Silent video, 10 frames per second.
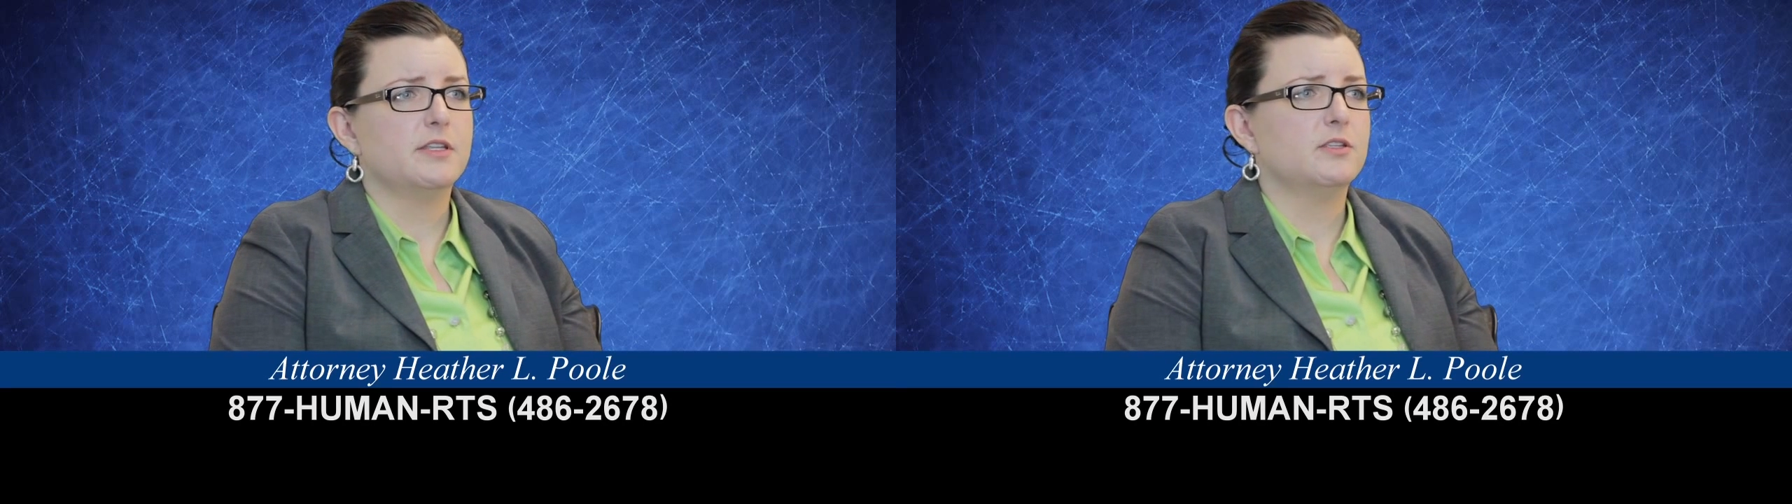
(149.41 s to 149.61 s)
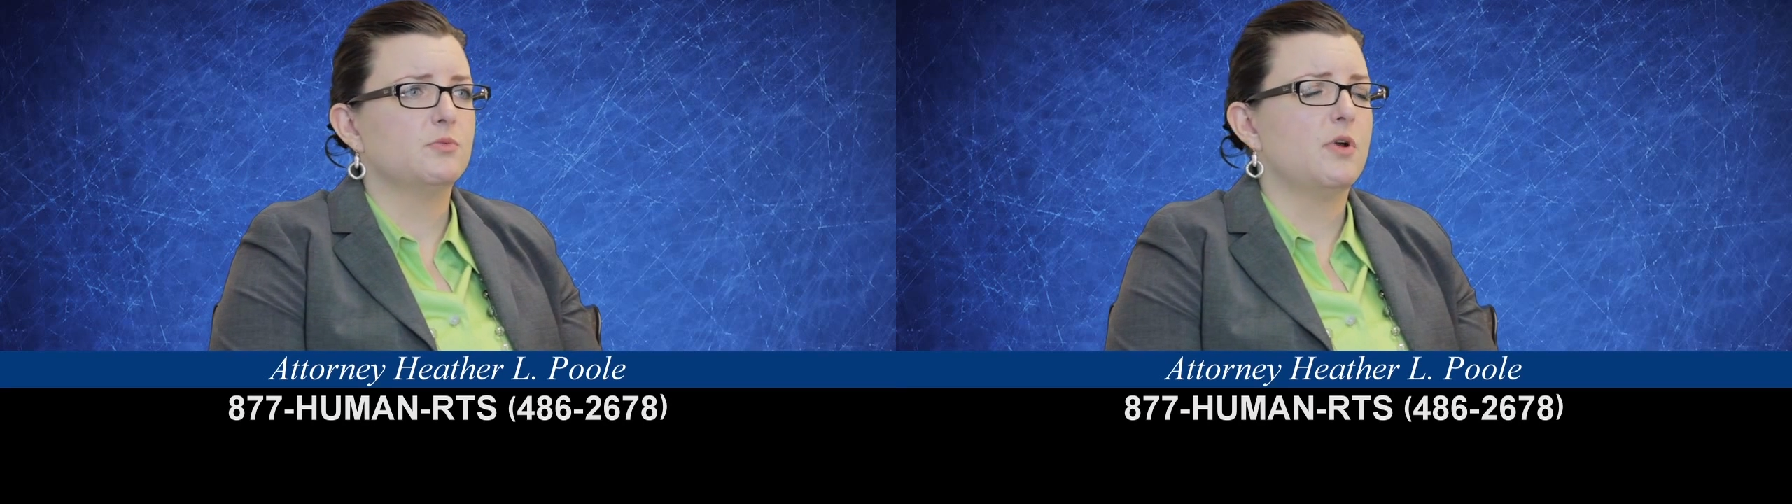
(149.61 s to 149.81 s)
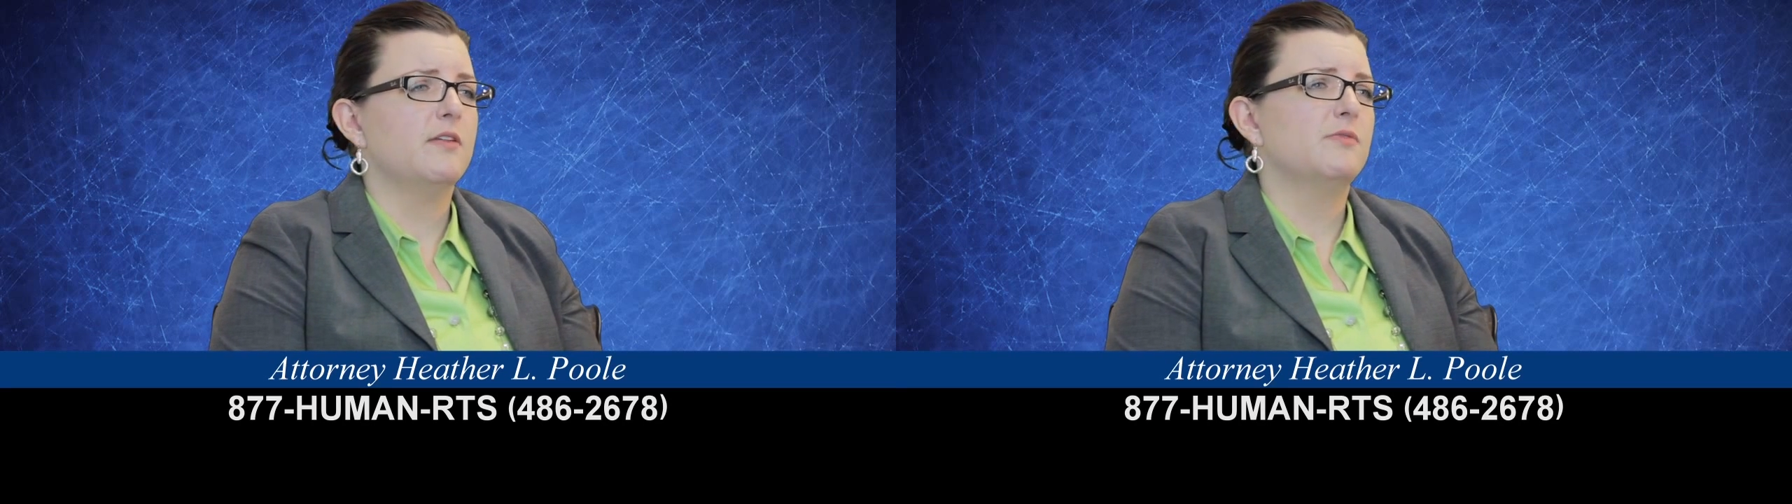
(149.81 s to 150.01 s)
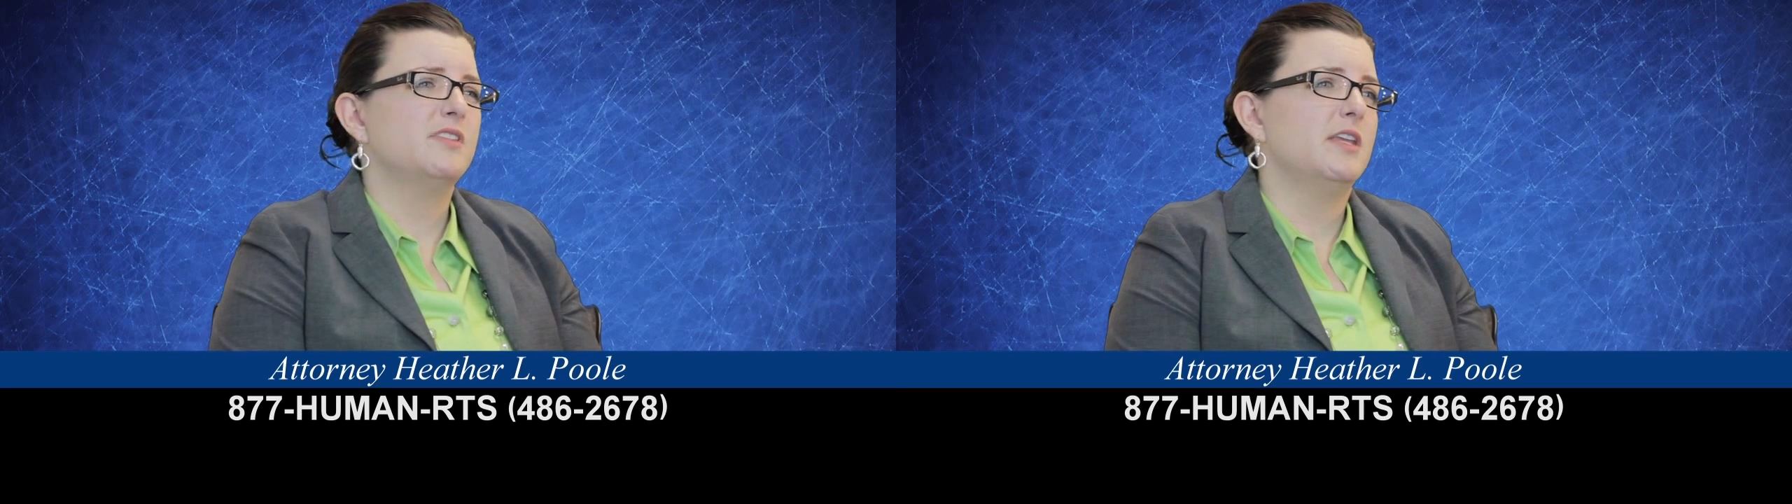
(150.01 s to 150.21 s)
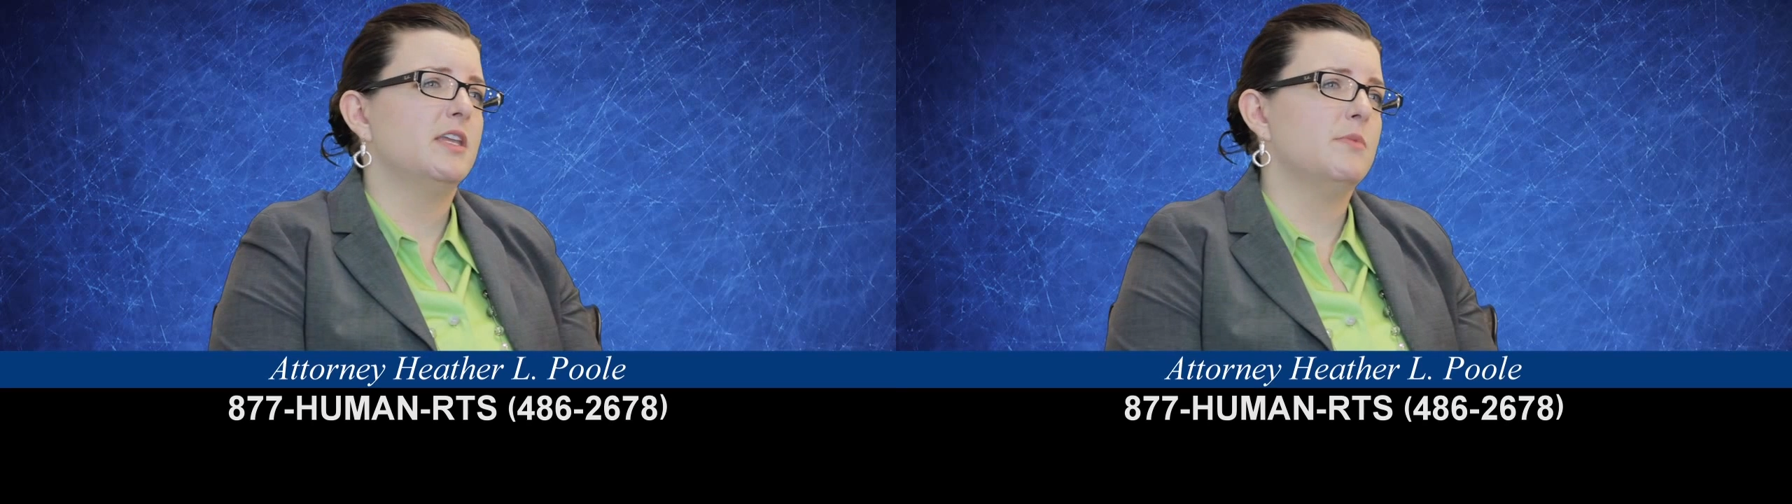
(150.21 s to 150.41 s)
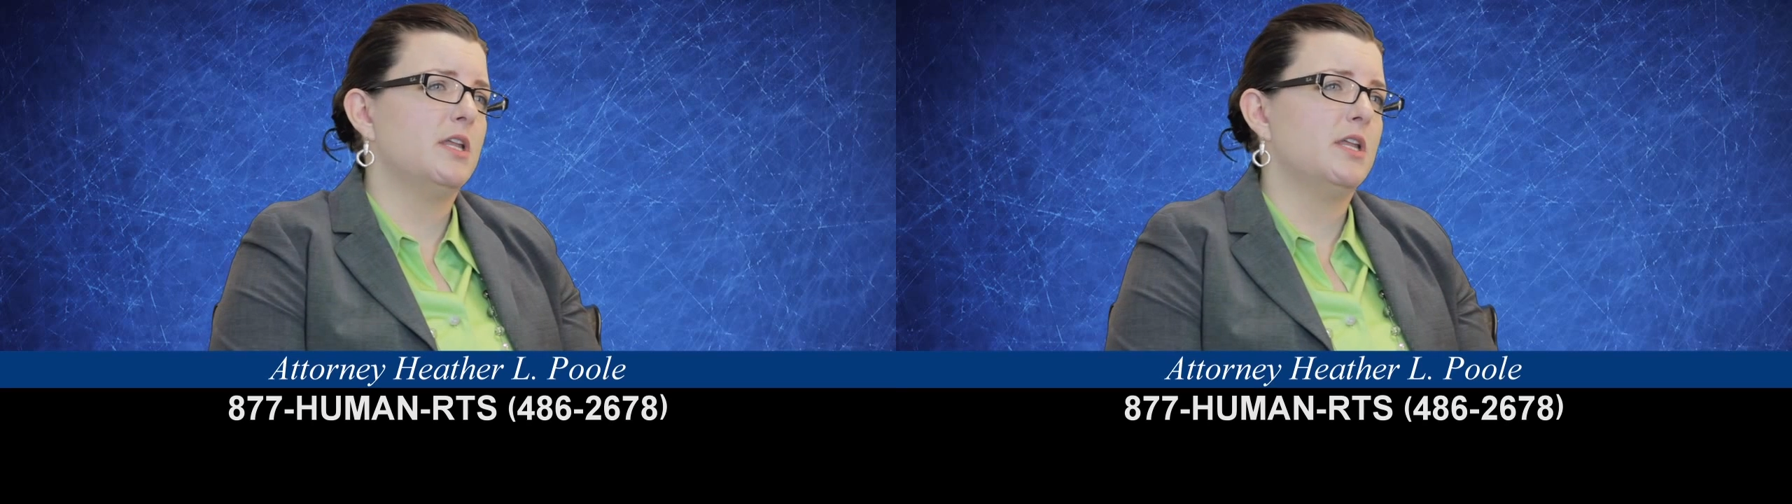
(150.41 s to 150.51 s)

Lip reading: that his wife was taking